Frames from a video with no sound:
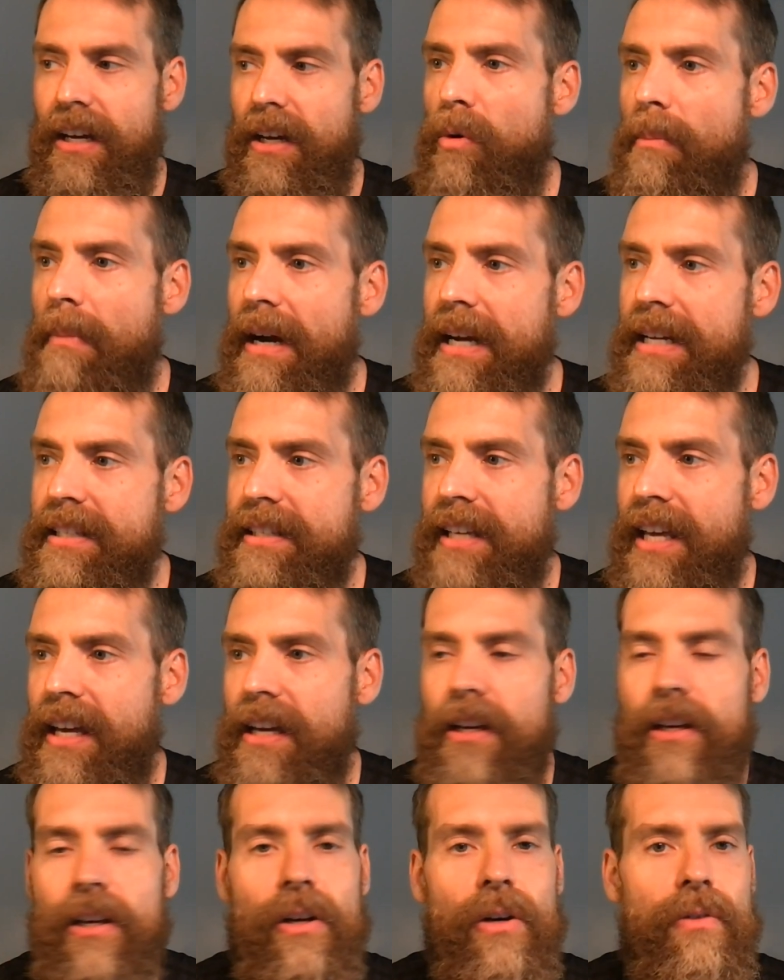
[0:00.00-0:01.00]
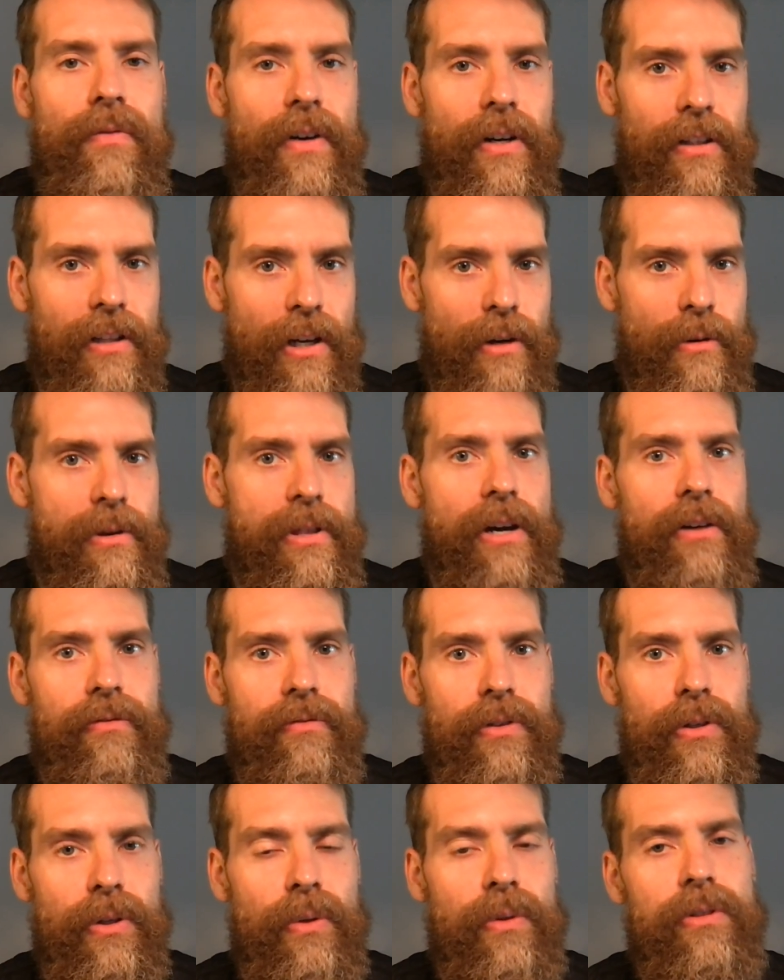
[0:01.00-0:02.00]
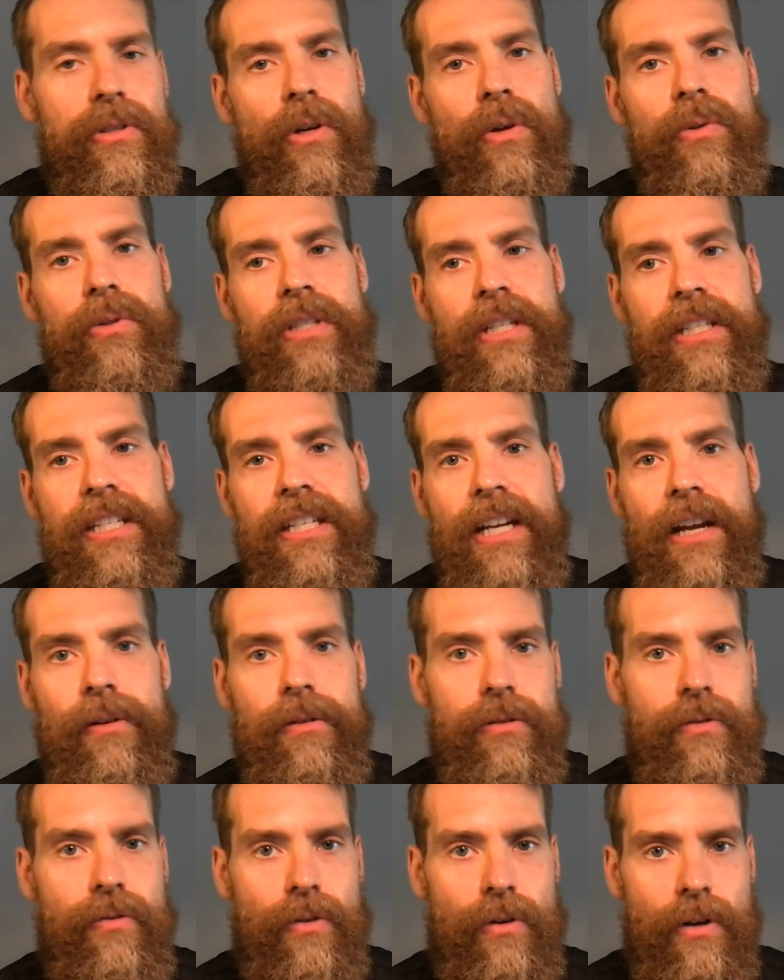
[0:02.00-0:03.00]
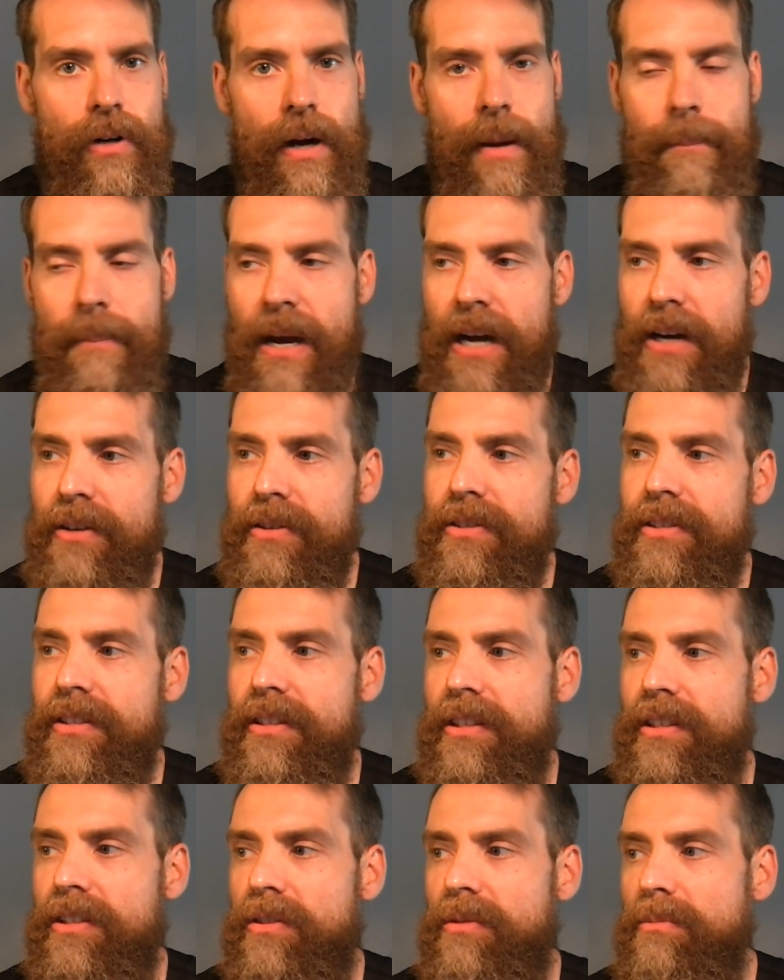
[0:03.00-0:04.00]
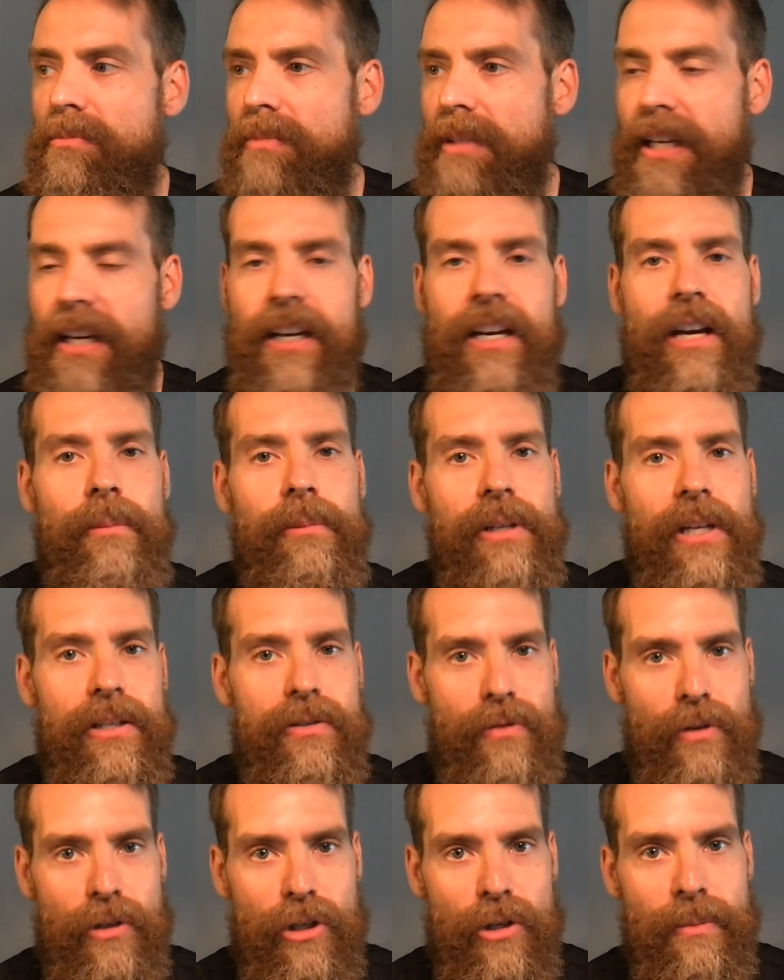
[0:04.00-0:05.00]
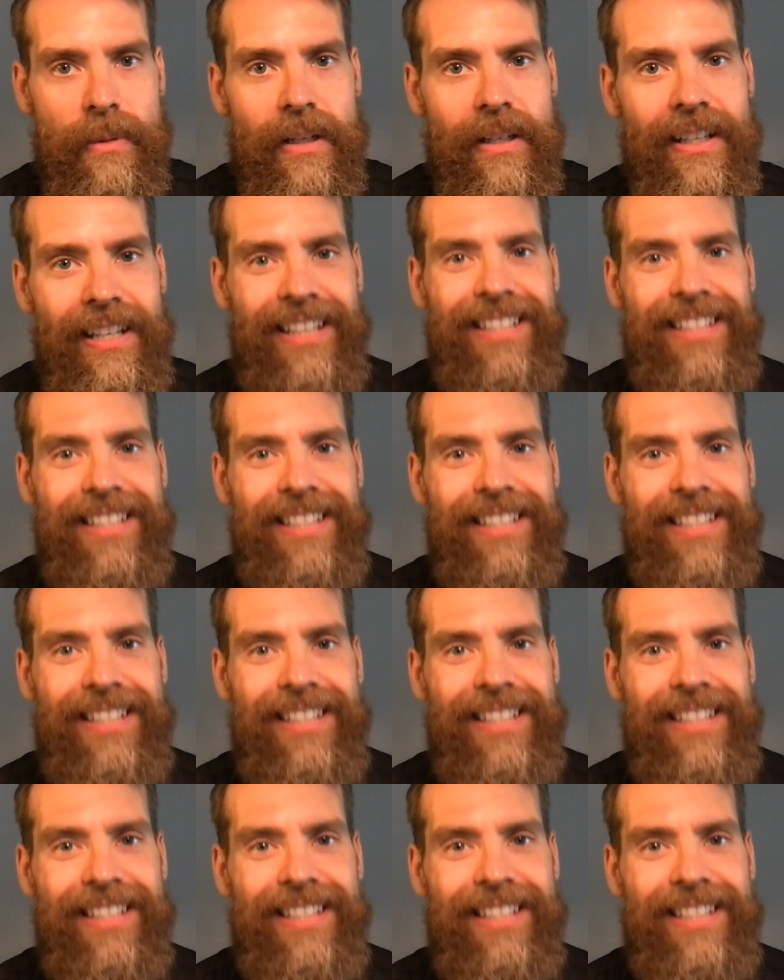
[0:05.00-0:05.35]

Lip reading: Mice can't go very long without food. So 16 hours for a mouse is like a couple days for a human.